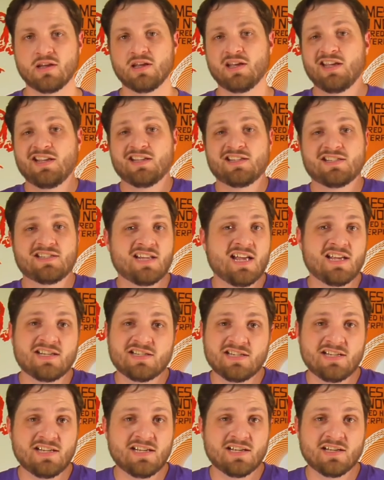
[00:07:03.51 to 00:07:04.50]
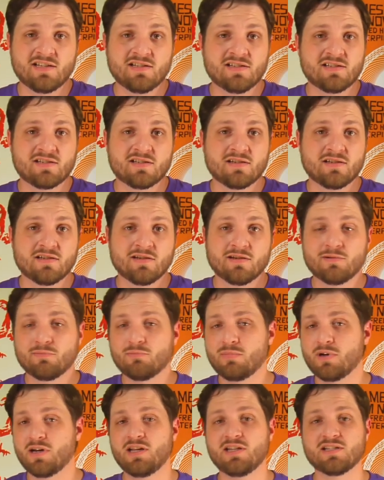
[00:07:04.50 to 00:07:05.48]
He says he is,
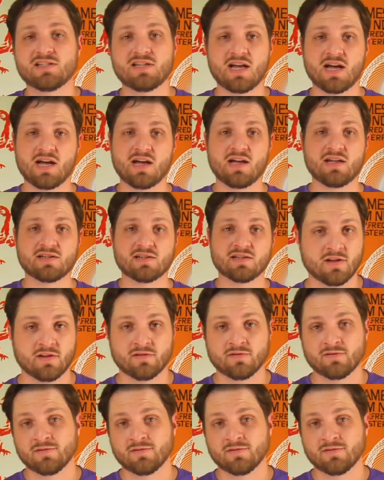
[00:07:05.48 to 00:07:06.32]
but he's not.